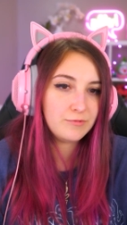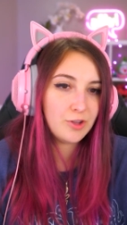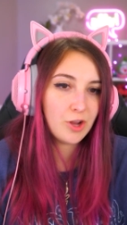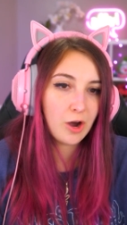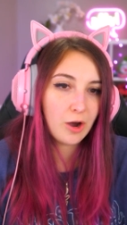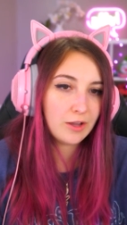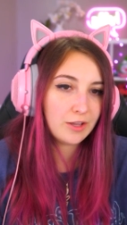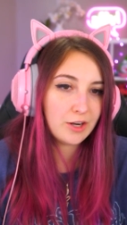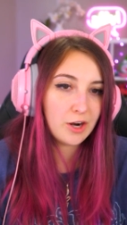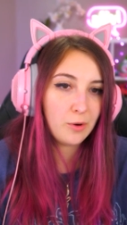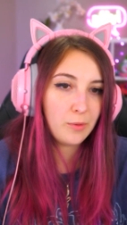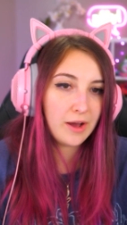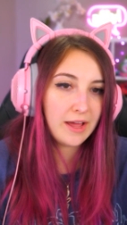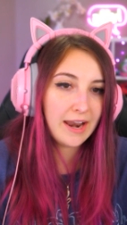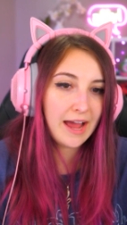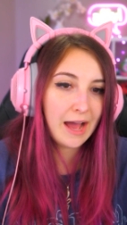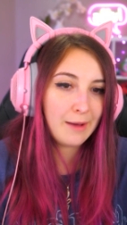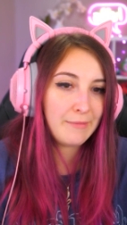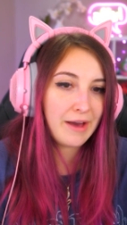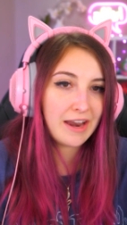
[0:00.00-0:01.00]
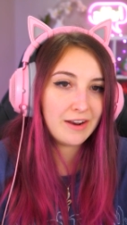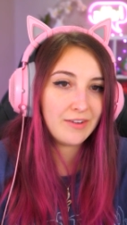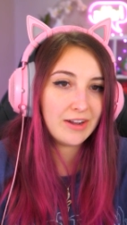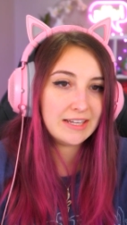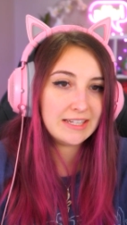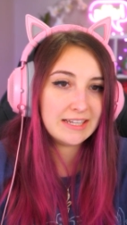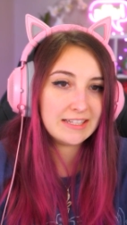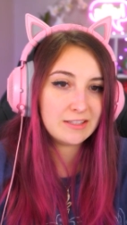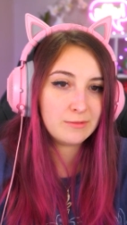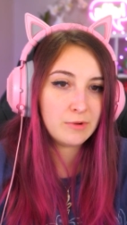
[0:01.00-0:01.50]
No, you know what? I'm out of
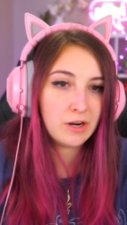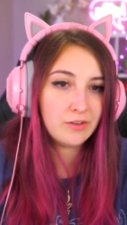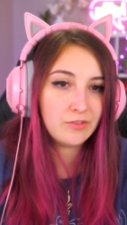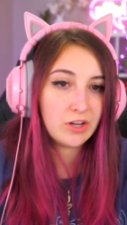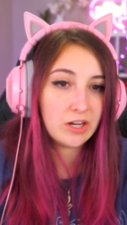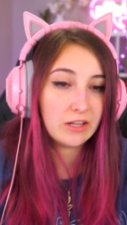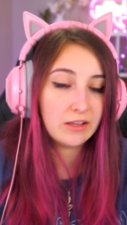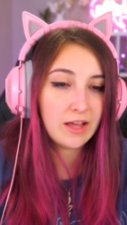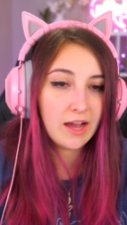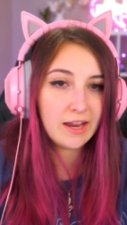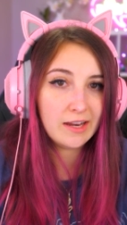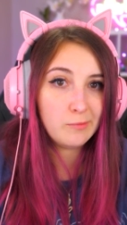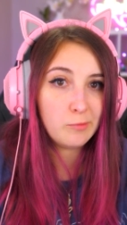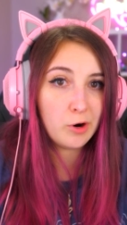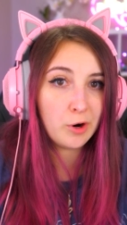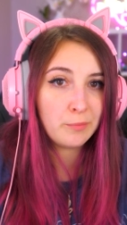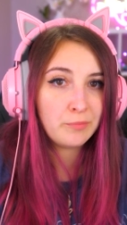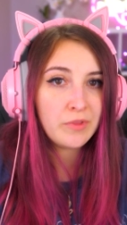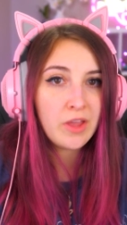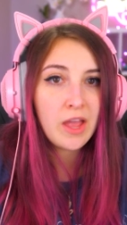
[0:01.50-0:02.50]
ideas. I'm not even gonna lie anymore.